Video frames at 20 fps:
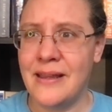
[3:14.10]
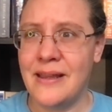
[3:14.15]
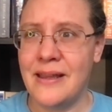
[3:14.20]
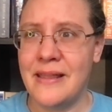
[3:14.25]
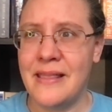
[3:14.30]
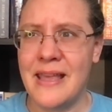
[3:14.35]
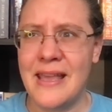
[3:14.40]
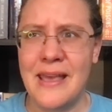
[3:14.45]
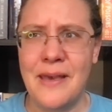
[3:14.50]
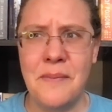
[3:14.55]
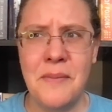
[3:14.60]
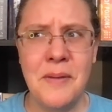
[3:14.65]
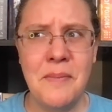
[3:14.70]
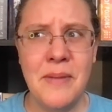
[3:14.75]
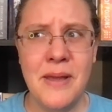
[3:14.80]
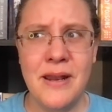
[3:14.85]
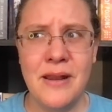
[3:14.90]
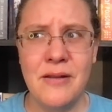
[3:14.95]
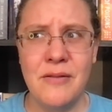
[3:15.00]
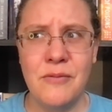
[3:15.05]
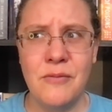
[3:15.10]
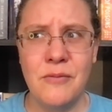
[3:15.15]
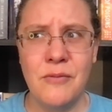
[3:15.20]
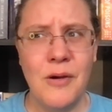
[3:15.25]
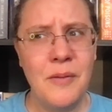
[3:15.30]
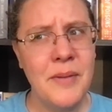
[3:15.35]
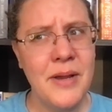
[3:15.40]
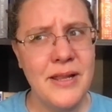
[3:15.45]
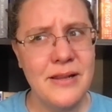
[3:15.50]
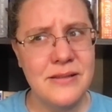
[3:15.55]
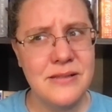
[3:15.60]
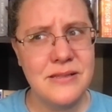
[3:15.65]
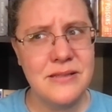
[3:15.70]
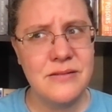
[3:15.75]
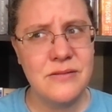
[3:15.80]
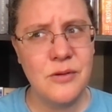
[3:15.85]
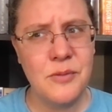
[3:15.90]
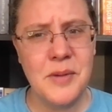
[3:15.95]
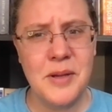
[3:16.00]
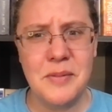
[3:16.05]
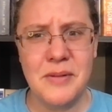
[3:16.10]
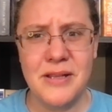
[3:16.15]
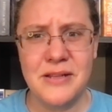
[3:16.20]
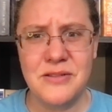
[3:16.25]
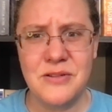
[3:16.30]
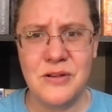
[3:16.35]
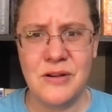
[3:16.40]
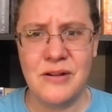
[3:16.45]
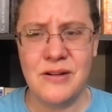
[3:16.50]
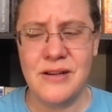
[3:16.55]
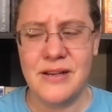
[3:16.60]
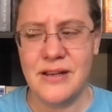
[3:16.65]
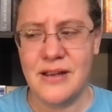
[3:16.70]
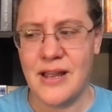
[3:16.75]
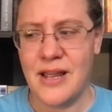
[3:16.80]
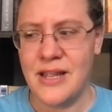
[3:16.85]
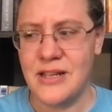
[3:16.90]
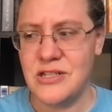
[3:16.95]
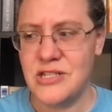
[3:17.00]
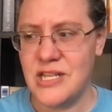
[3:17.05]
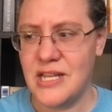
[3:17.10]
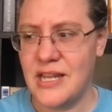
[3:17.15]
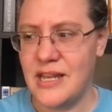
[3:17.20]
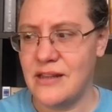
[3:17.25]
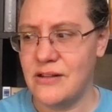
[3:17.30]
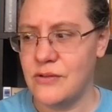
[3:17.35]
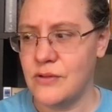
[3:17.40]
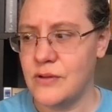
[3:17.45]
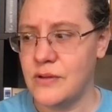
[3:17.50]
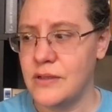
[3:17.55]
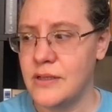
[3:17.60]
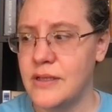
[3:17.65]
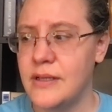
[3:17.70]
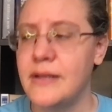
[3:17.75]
I think Emma Bennett Romance, or maybe that's her IG handle.